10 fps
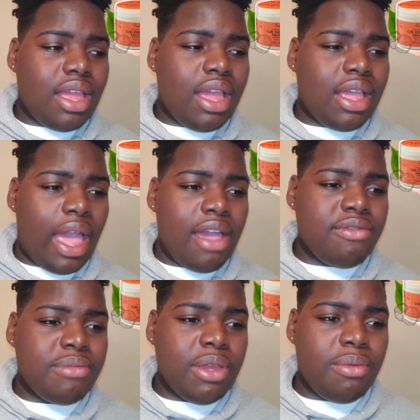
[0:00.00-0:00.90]
it
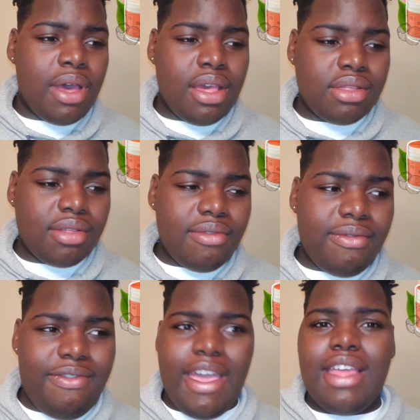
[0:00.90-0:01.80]
gave me was
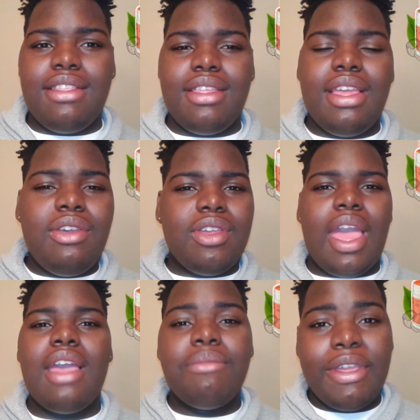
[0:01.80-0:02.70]

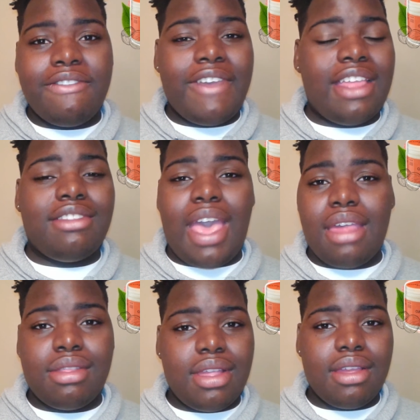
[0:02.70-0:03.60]

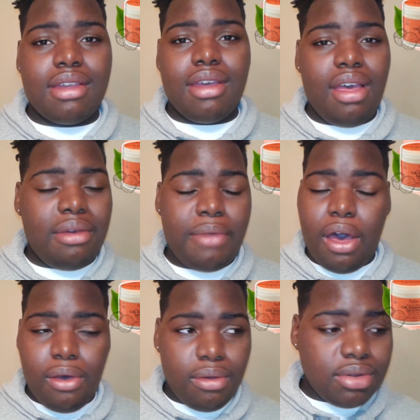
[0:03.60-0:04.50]
fantastic
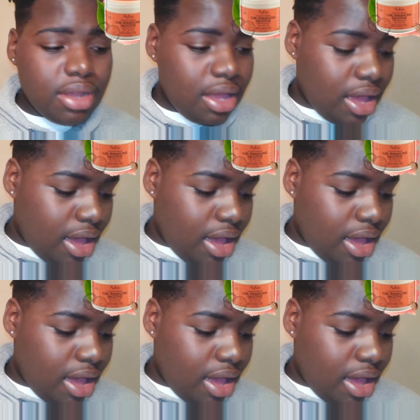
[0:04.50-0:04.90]
hold.